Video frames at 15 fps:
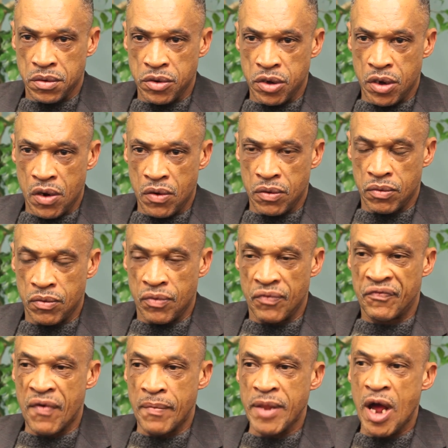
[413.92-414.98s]
you know,
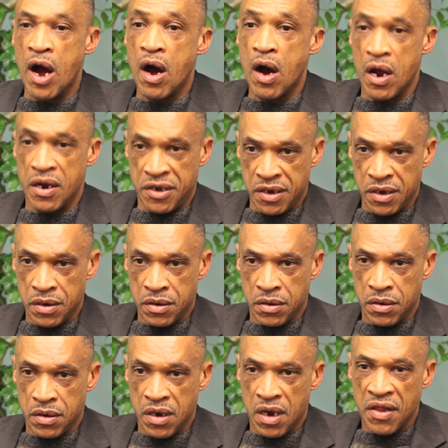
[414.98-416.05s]
from the heart.
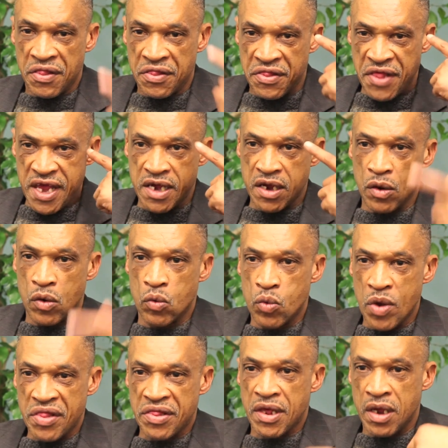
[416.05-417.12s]
Think
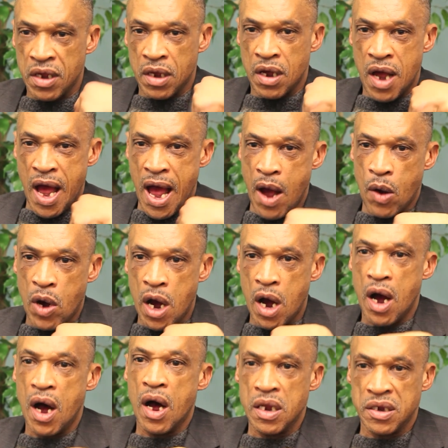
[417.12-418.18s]
with our
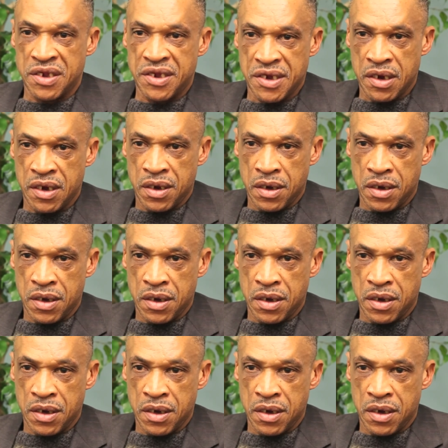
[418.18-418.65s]
hearts